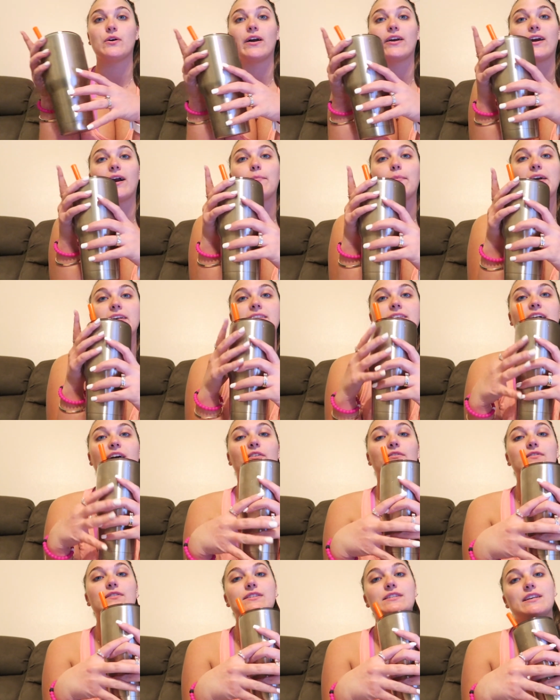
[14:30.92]
So I grabbed
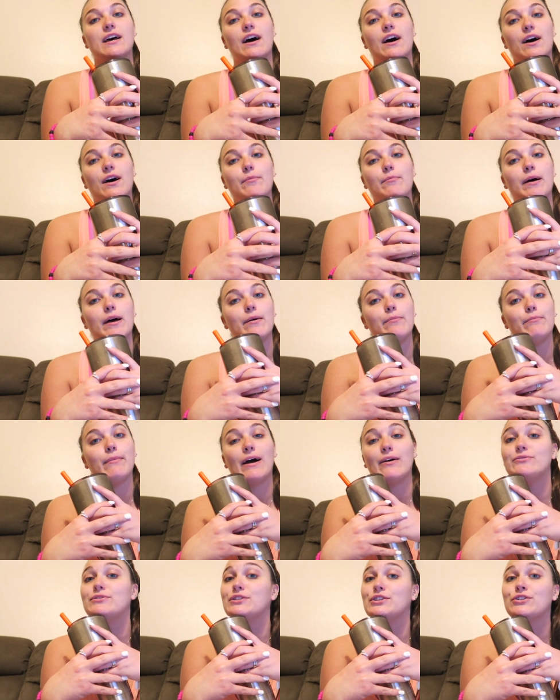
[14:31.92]
myself some
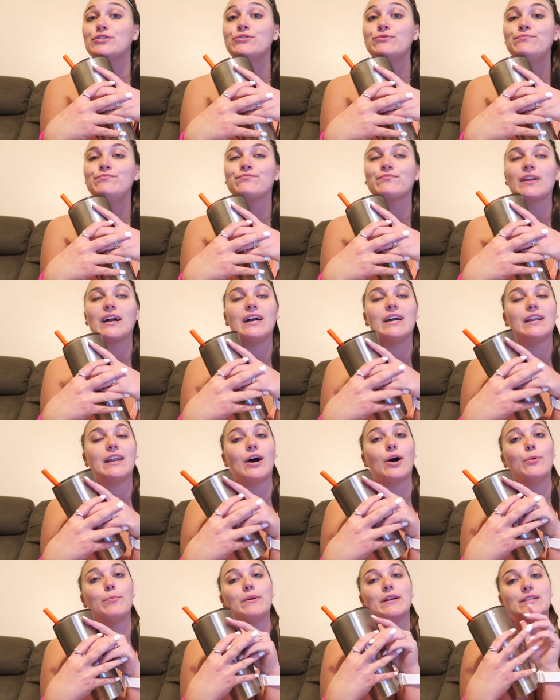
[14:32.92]
Mountain Dew, and
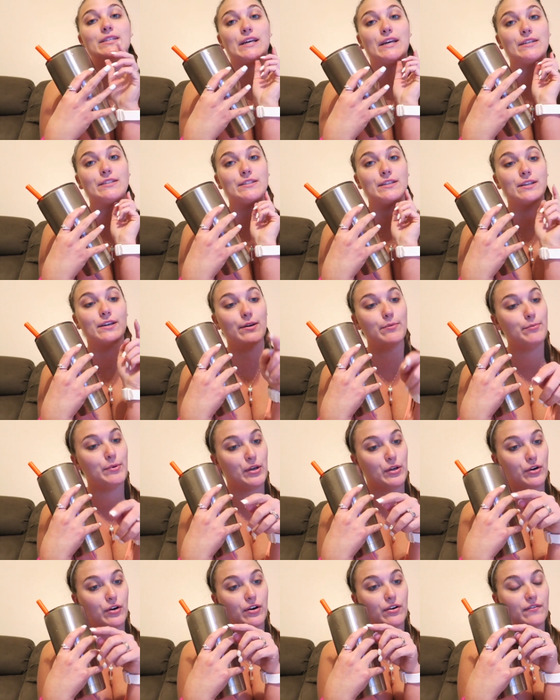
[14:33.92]
now I'm gonna take to the
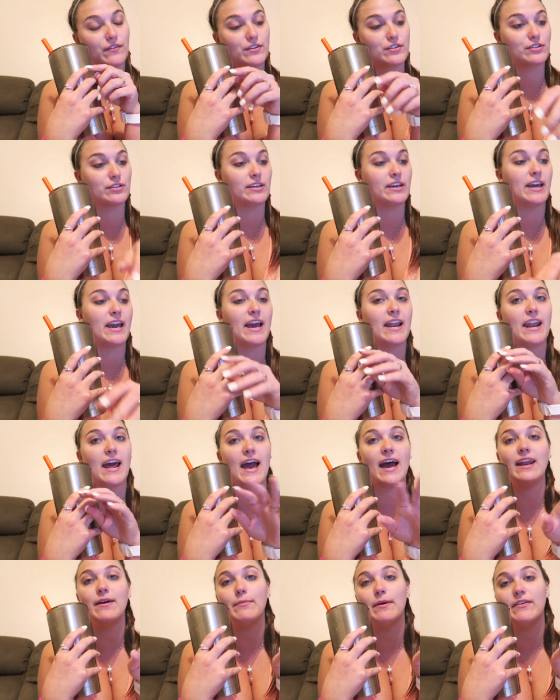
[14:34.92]
computer officially and
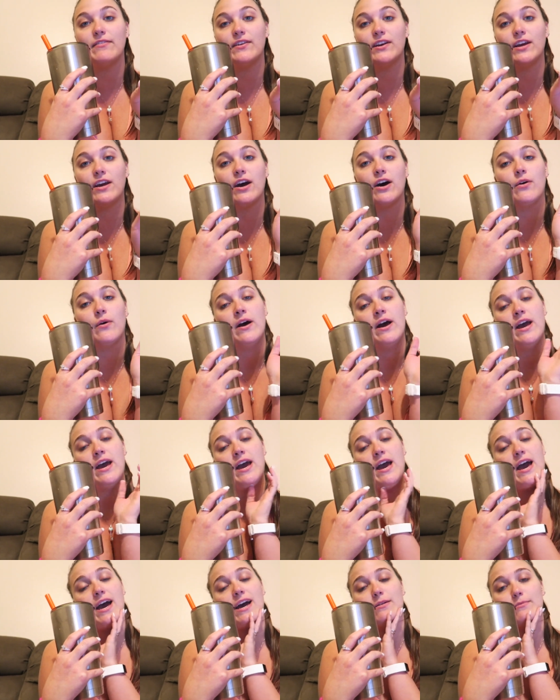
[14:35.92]
edit my video,
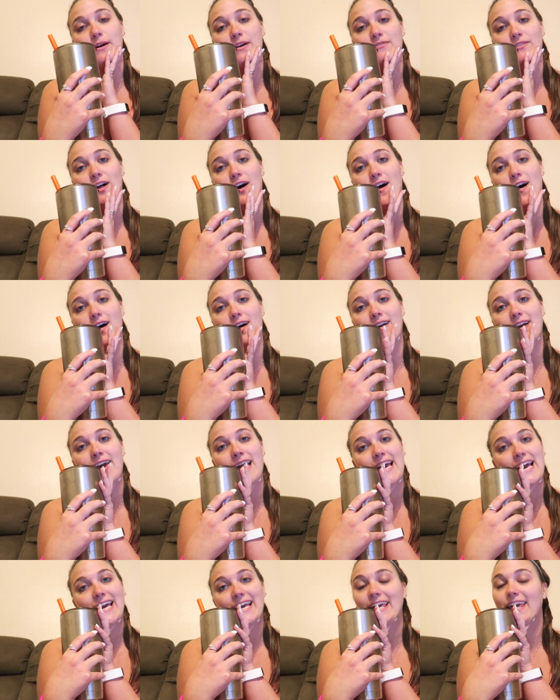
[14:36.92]
edit my
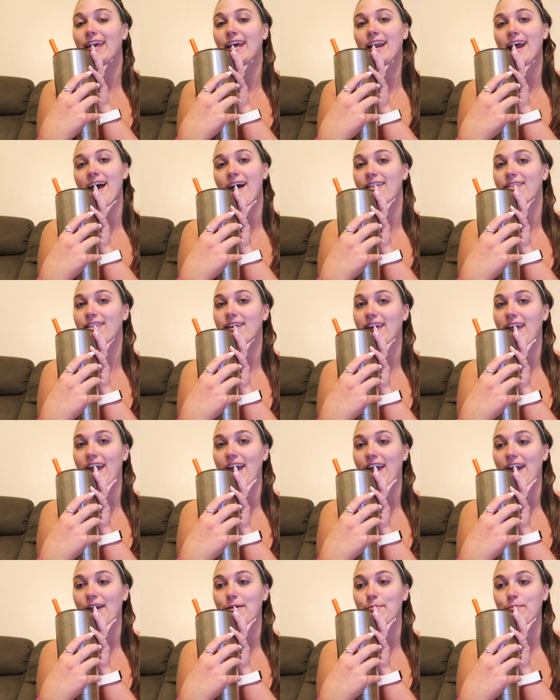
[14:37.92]
vlog, get ahead of the
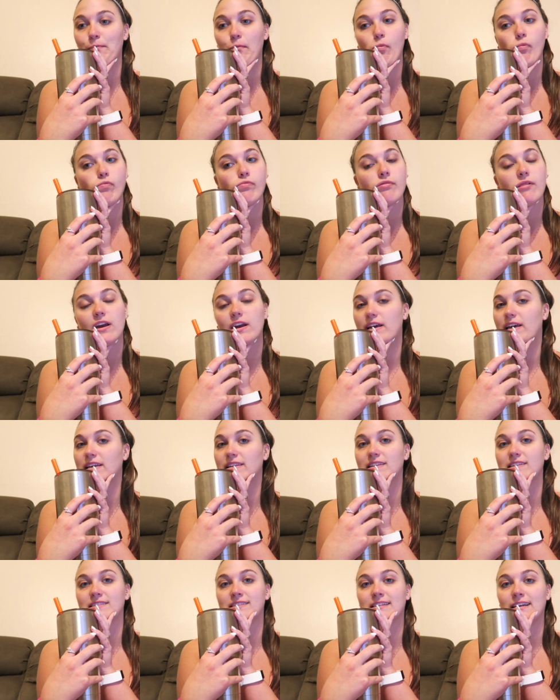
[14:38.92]
game,
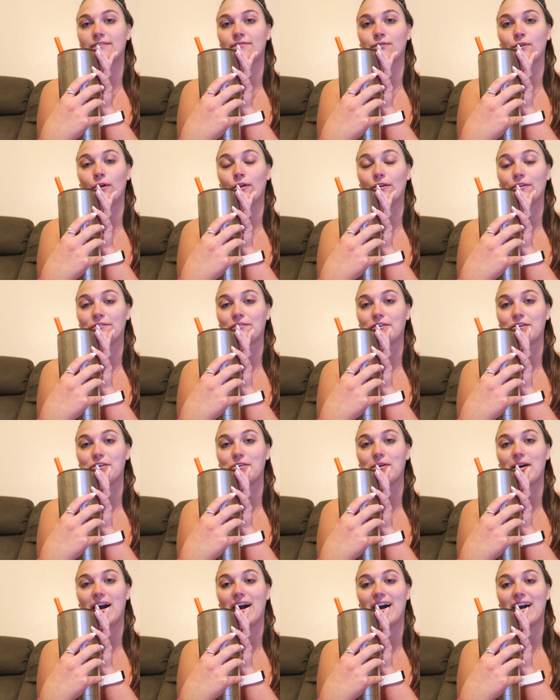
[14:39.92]
get this stuff rolling for
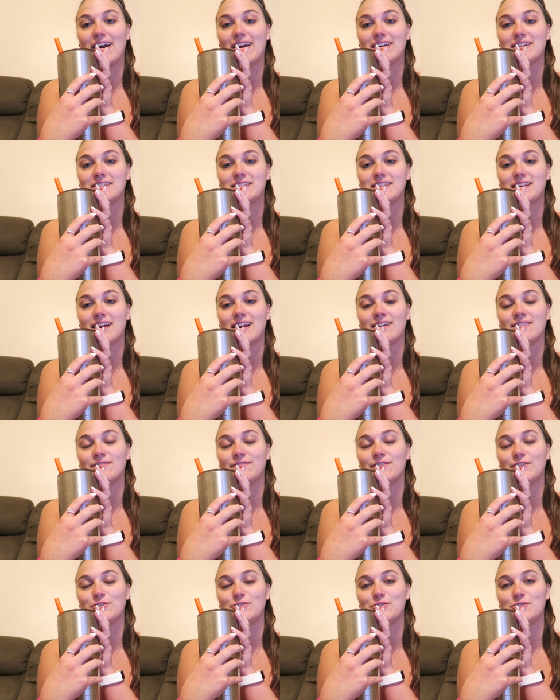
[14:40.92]
you guys, and it
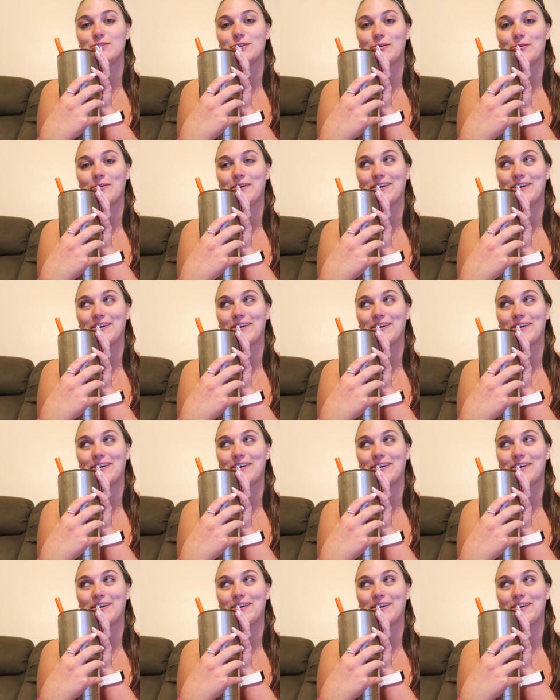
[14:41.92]
feels so